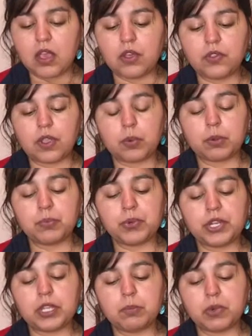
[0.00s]
There were
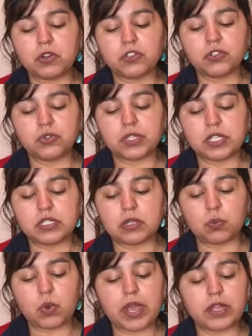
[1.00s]
pretty birch trees
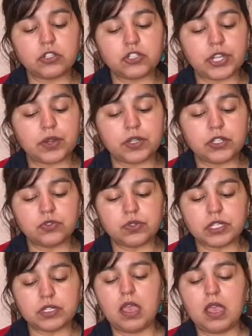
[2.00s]
and wild cherry
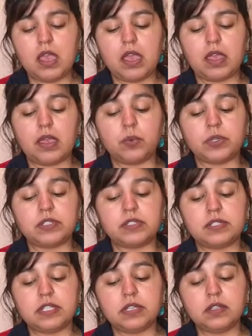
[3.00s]
trees. It was
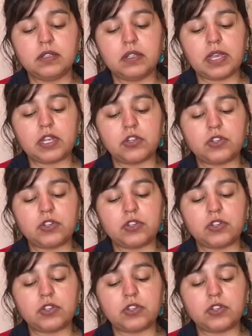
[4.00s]
still and